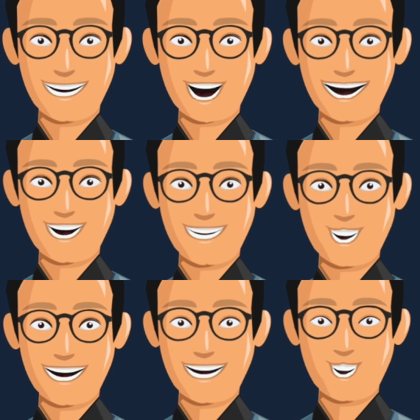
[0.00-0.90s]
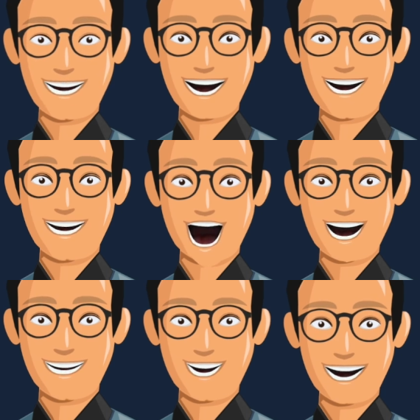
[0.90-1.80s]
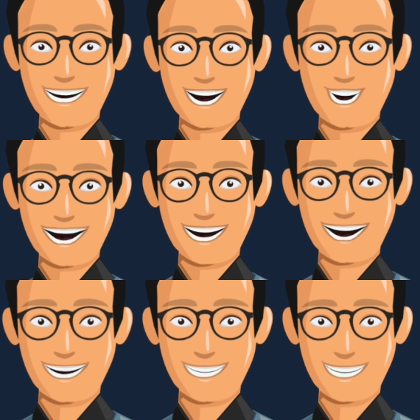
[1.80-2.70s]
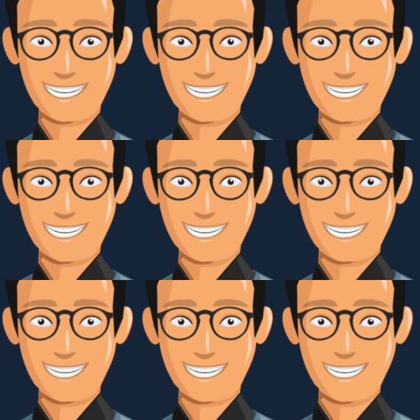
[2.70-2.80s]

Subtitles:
content used for email marketing purposes.